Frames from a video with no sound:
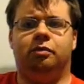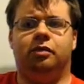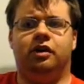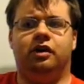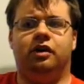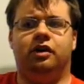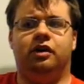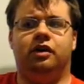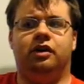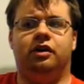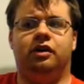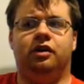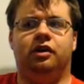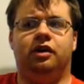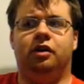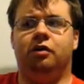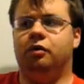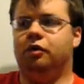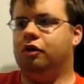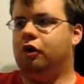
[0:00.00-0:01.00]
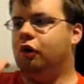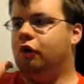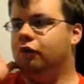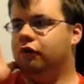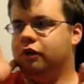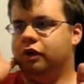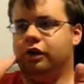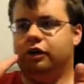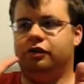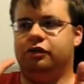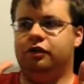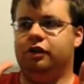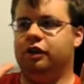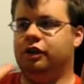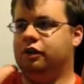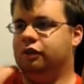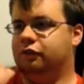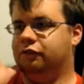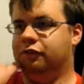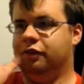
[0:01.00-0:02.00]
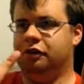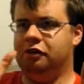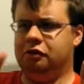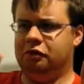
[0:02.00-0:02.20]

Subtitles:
but it would overextend this video.